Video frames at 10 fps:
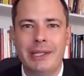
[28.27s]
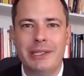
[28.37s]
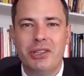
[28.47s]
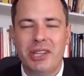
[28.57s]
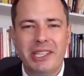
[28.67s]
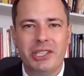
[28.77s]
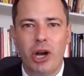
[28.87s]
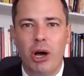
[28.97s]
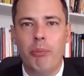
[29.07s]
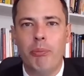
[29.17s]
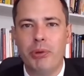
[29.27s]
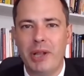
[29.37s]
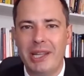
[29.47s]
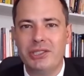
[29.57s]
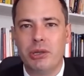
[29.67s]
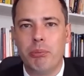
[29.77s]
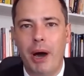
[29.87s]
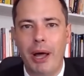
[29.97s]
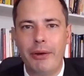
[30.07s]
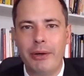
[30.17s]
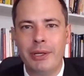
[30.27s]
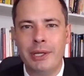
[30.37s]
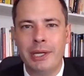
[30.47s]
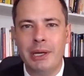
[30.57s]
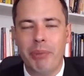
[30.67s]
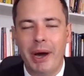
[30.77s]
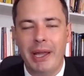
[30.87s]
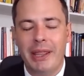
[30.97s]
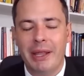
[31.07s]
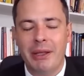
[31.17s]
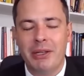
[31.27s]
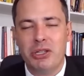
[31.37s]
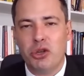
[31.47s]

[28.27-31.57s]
Do you think he's at all plussed or bothered by the